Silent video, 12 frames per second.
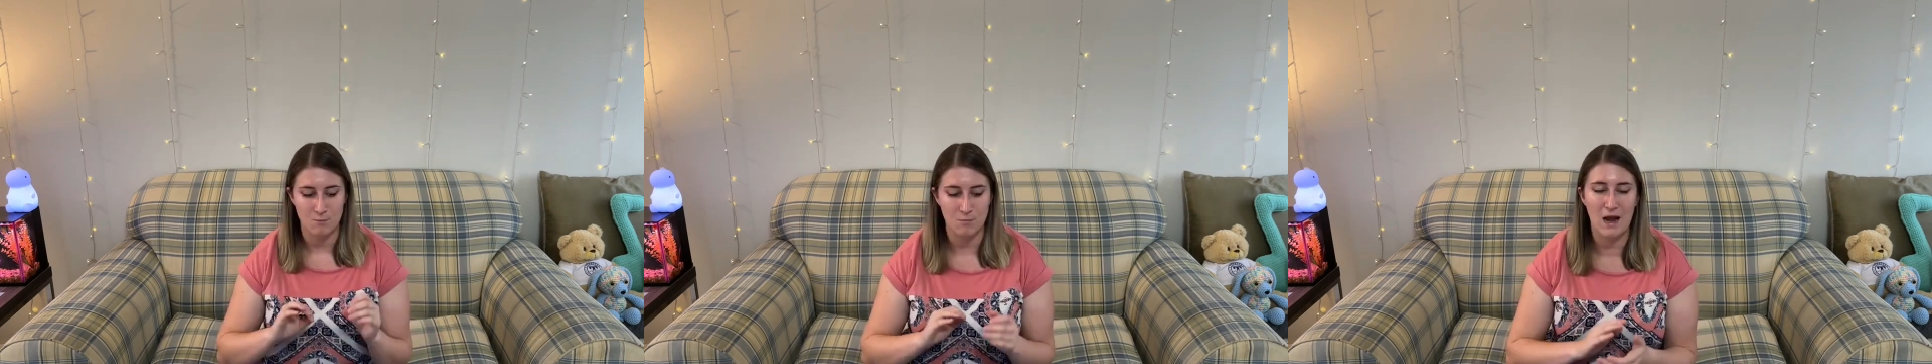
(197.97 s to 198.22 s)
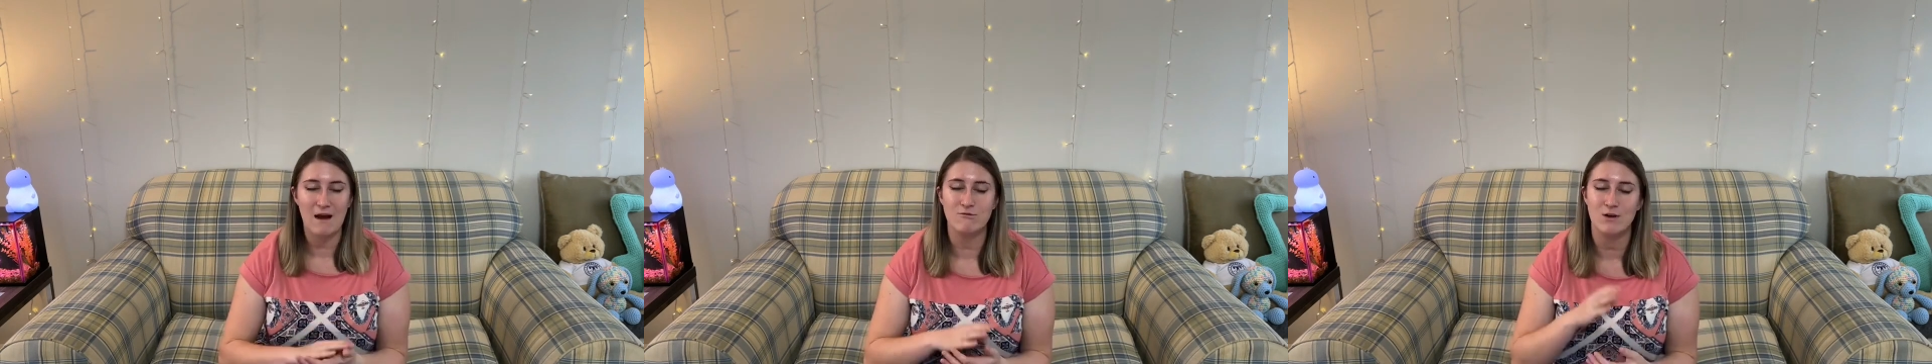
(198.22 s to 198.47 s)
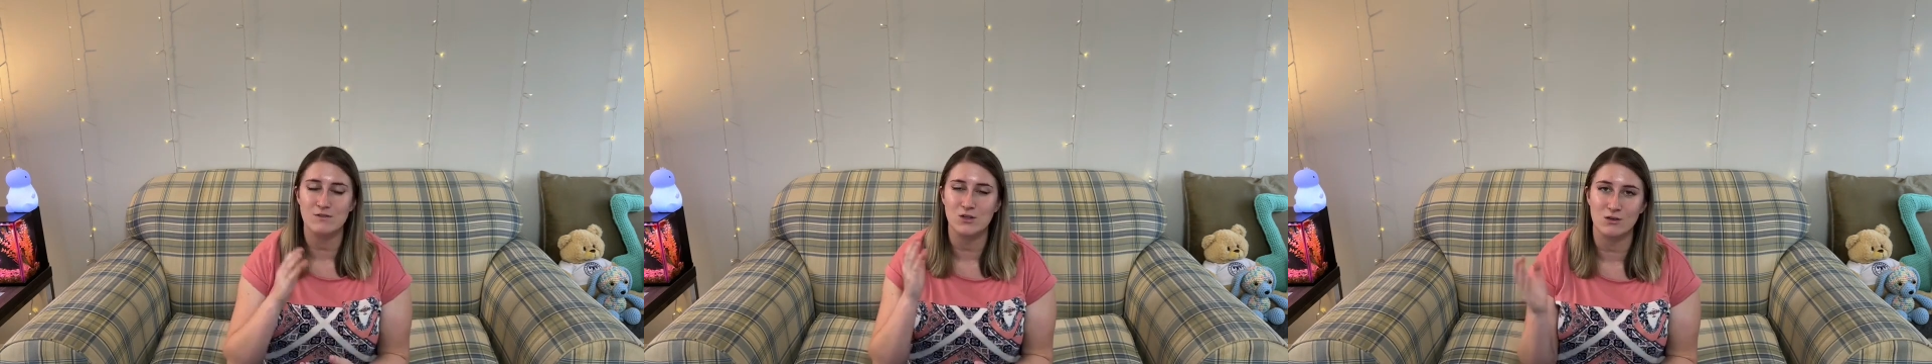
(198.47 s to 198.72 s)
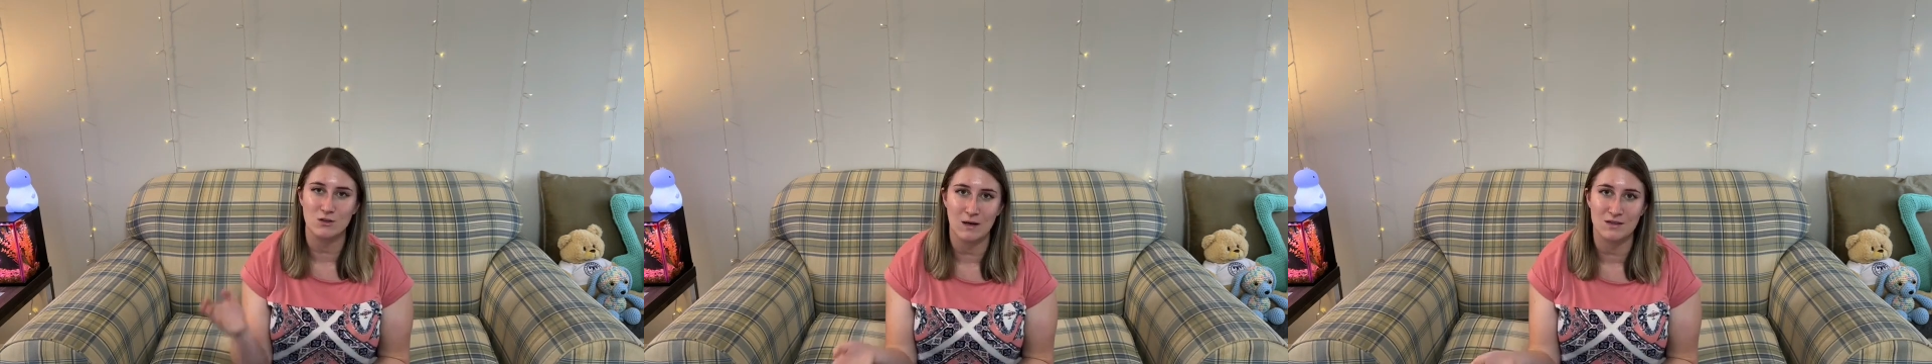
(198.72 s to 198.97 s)
But after I
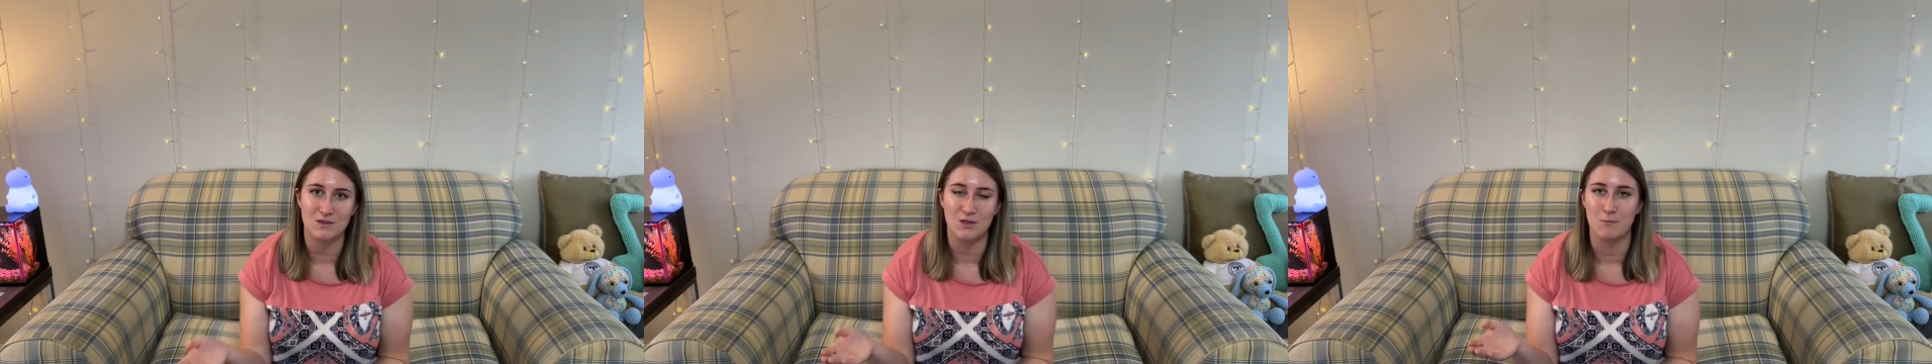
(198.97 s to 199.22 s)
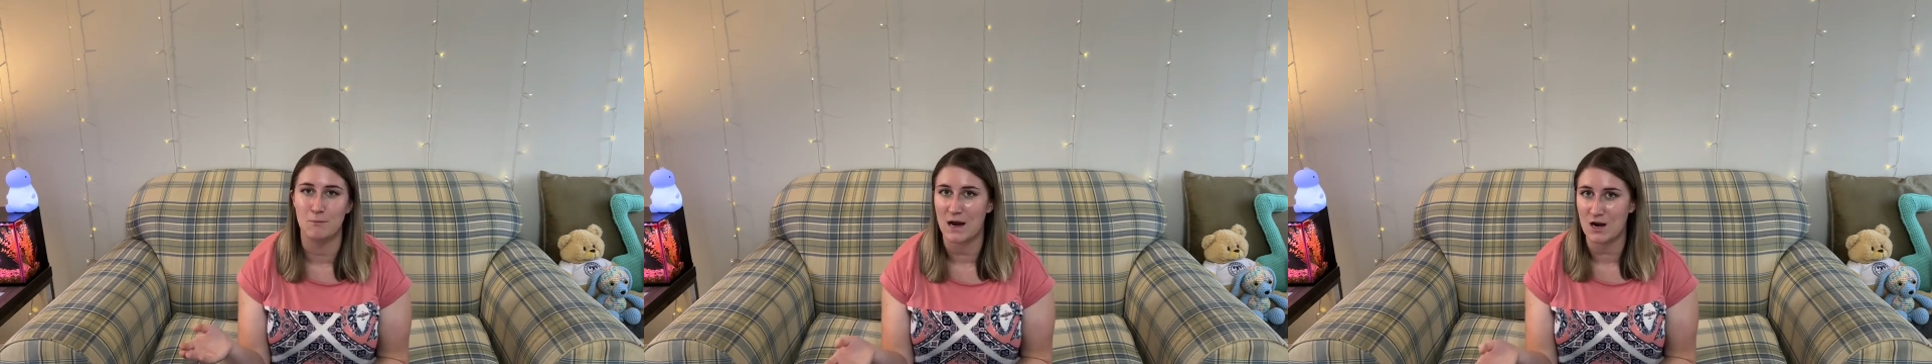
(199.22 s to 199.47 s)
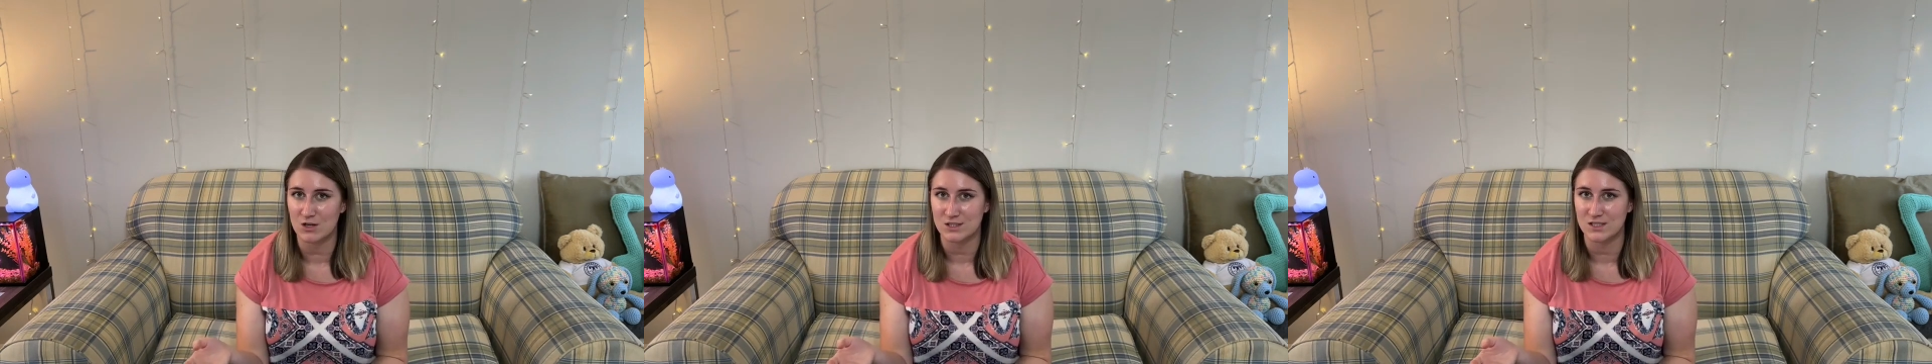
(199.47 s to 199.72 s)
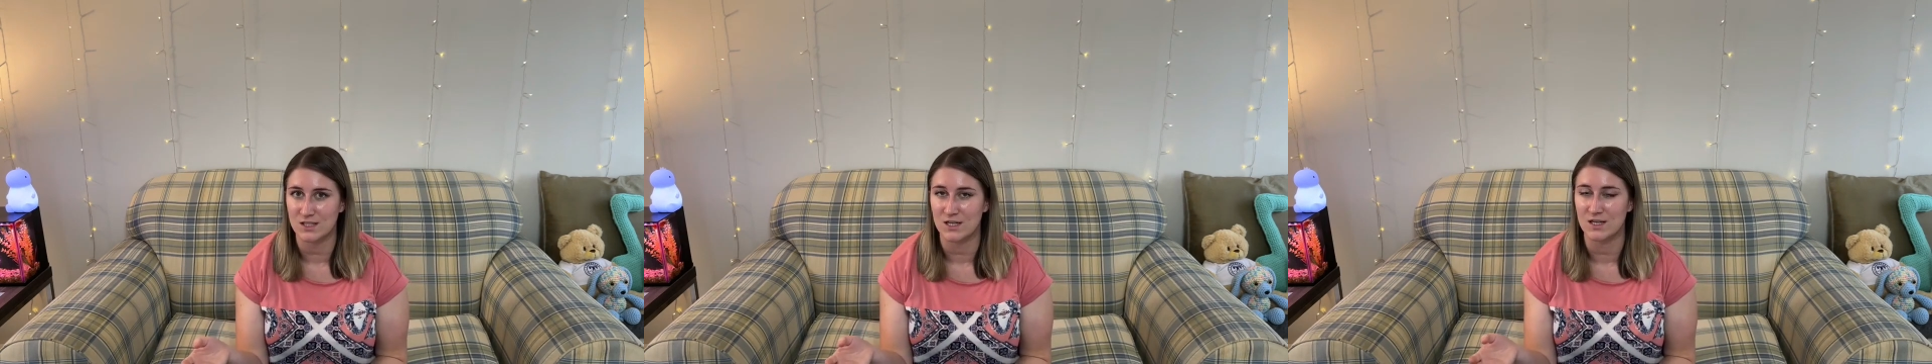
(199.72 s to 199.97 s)
talked about the
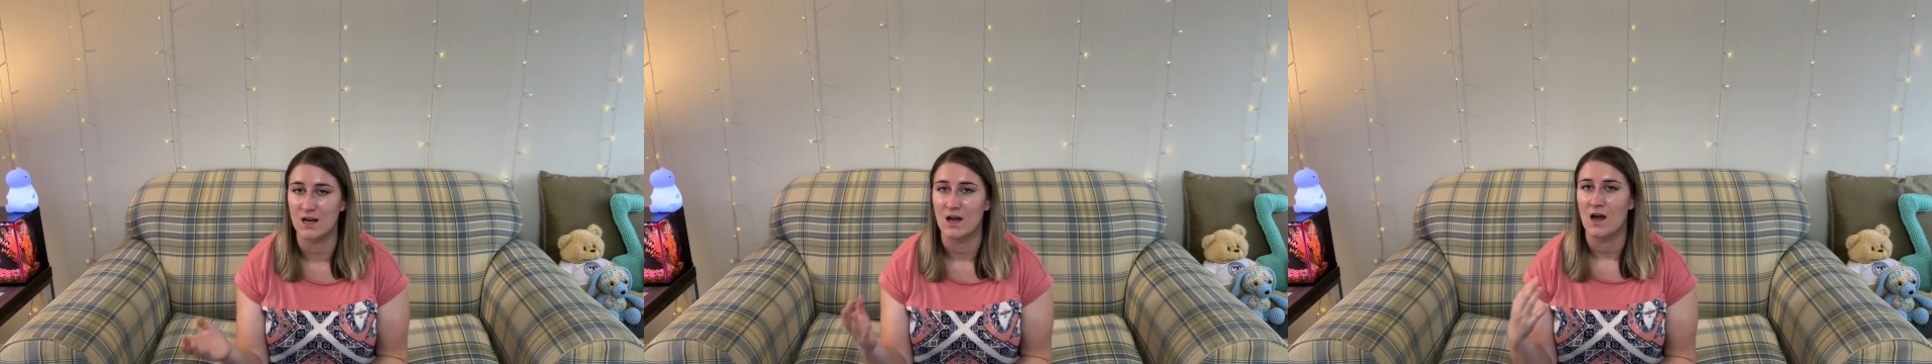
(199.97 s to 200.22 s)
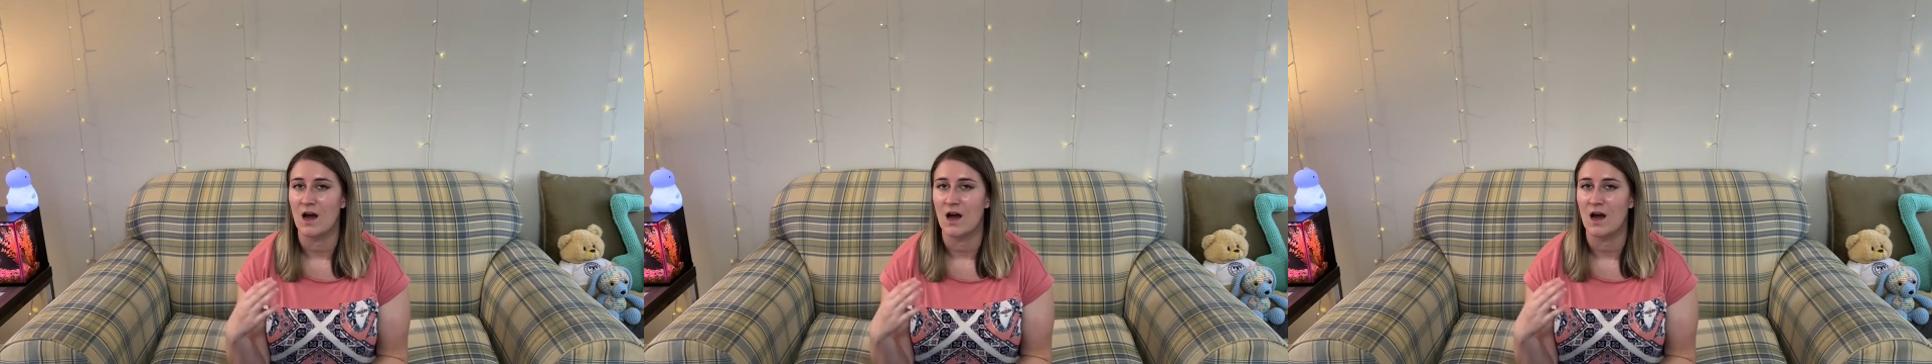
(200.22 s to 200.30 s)
comparison,